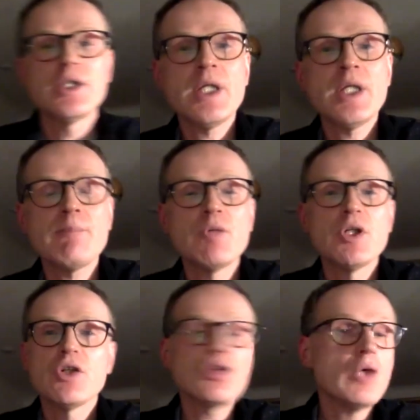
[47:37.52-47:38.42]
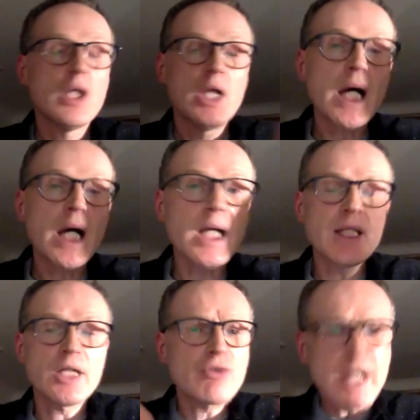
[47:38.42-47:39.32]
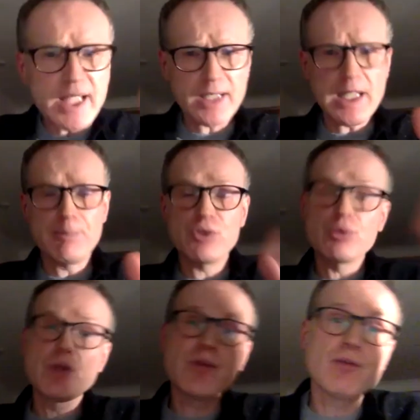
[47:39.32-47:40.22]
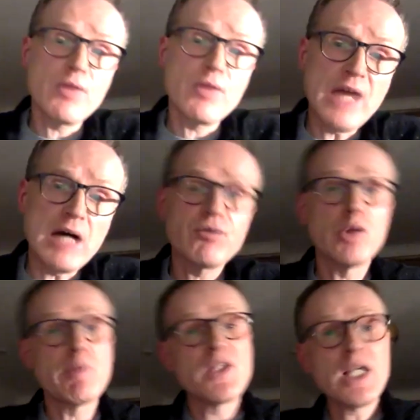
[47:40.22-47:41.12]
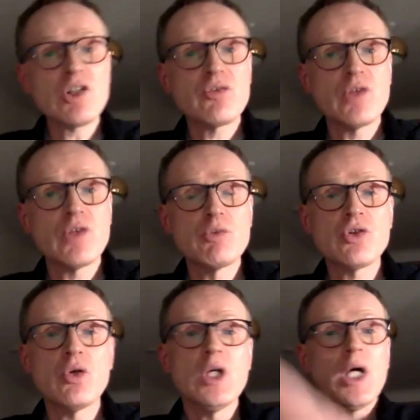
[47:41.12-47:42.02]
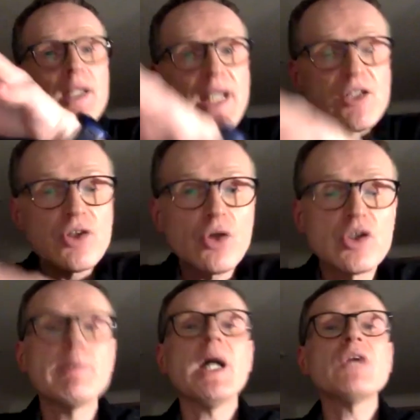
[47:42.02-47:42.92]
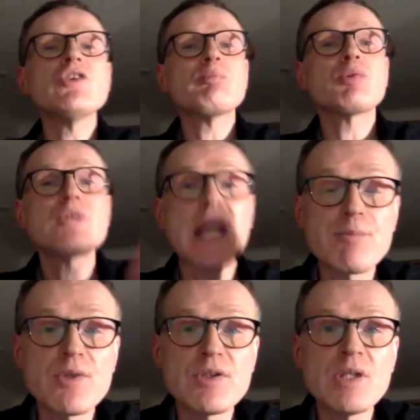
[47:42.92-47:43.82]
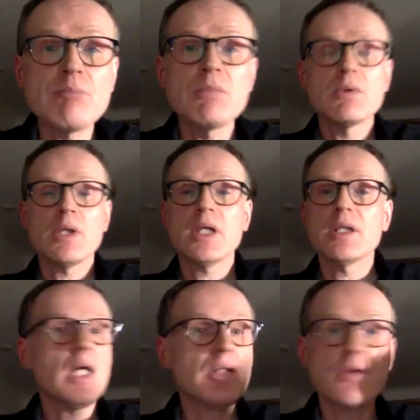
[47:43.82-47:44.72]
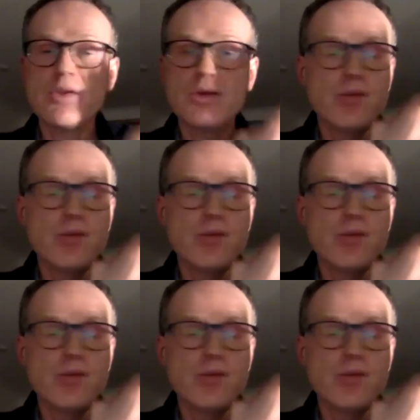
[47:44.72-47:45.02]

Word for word: um, so I had a great gap between the, that film and the next film. So I let it go down, but I just preempted them and, and